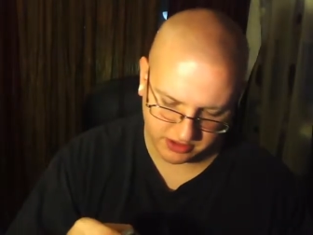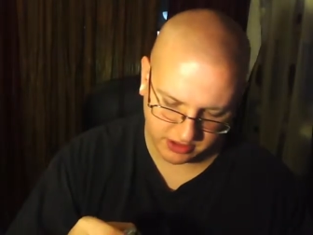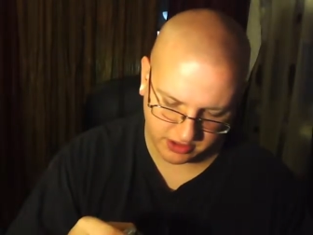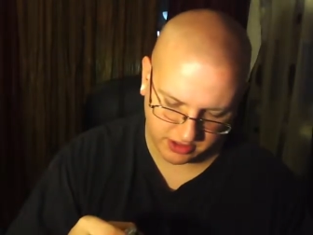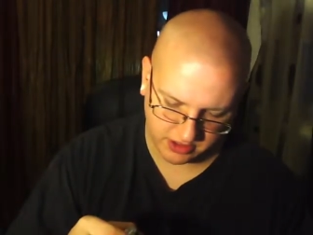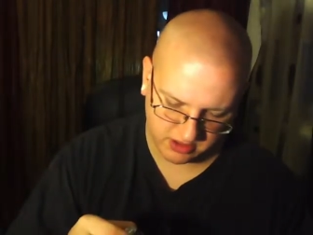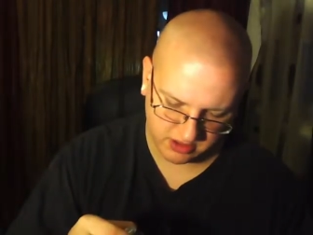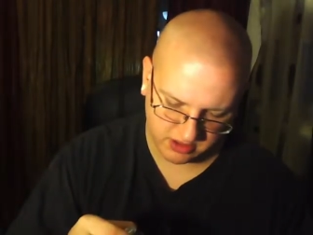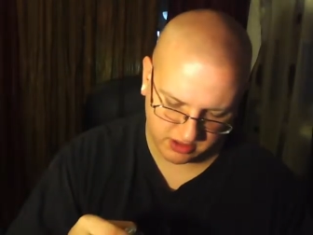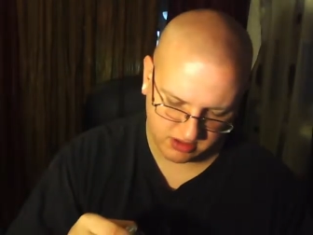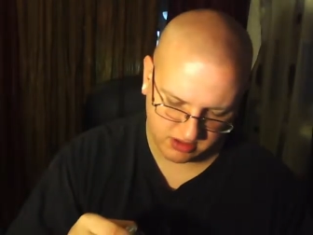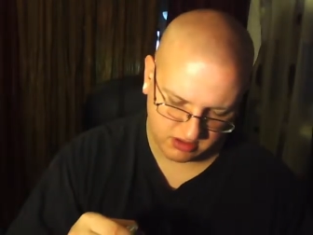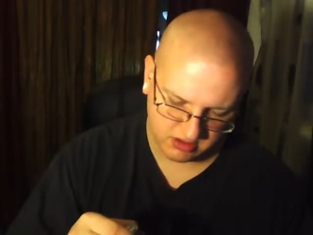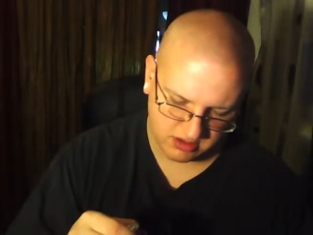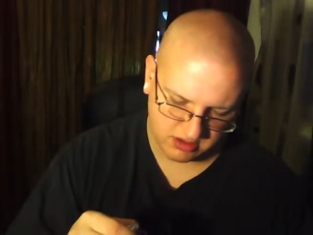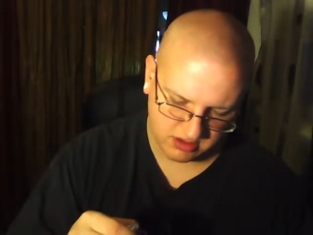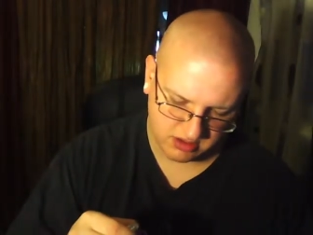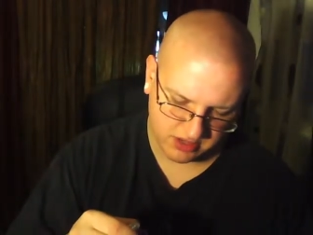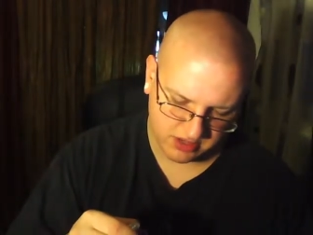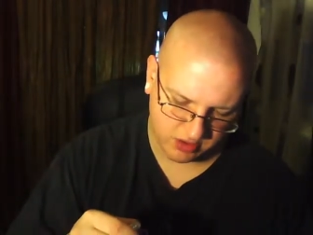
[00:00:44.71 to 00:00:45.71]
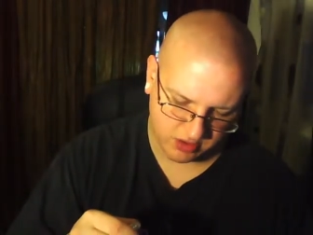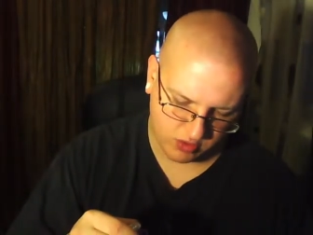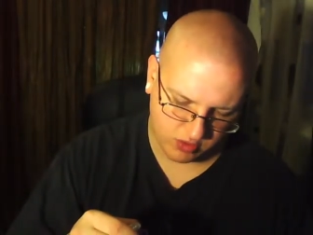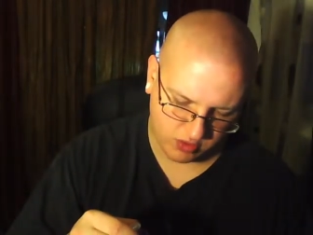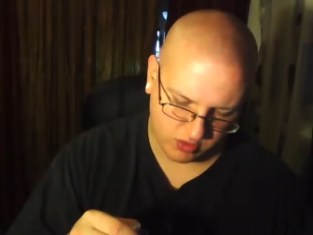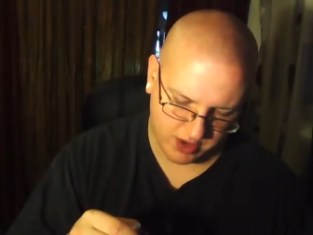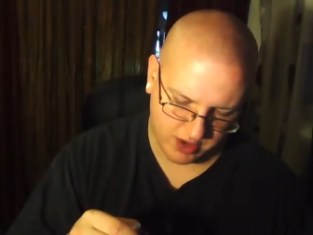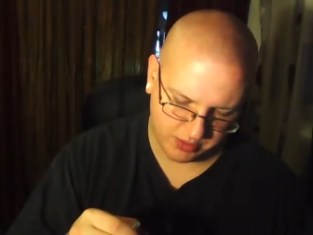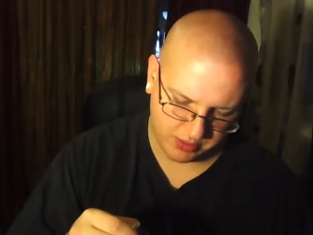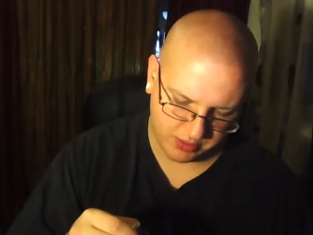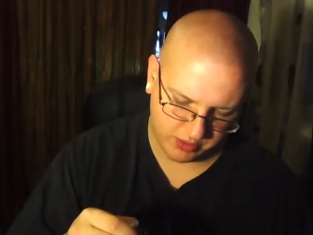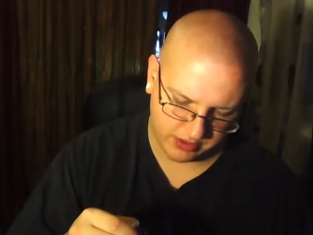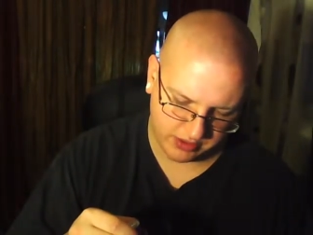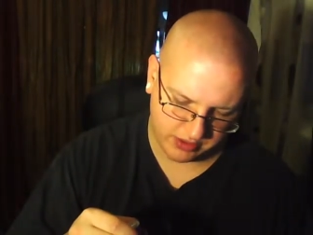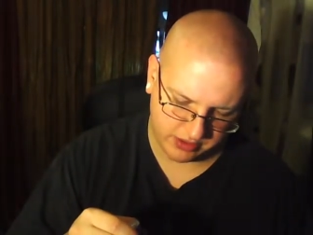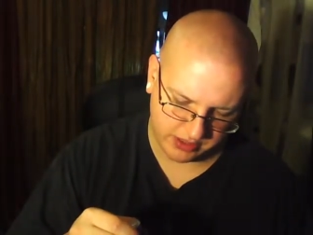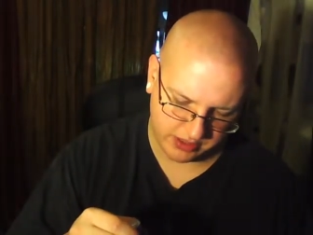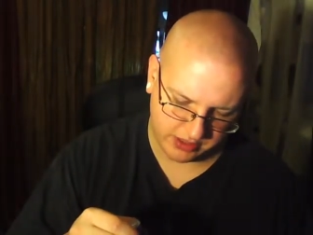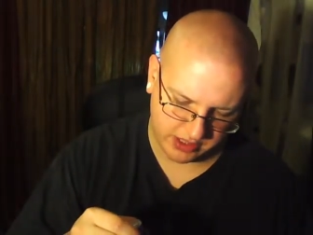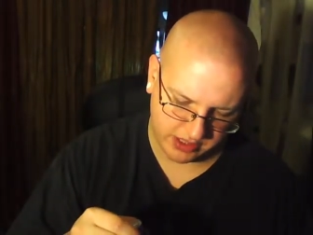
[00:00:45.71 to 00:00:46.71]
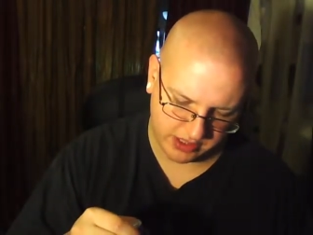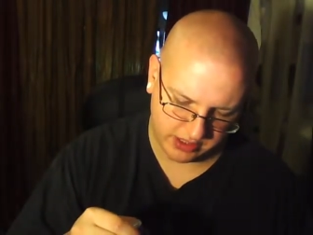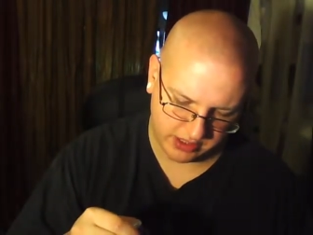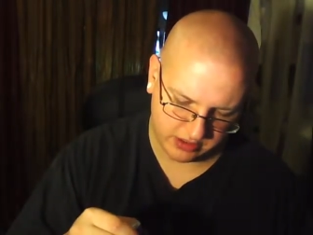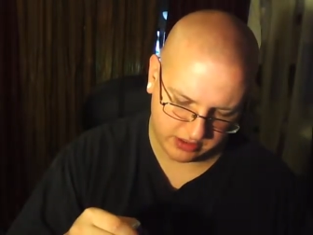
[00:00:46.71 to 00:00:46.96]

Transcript: like kind of a crappy weather day.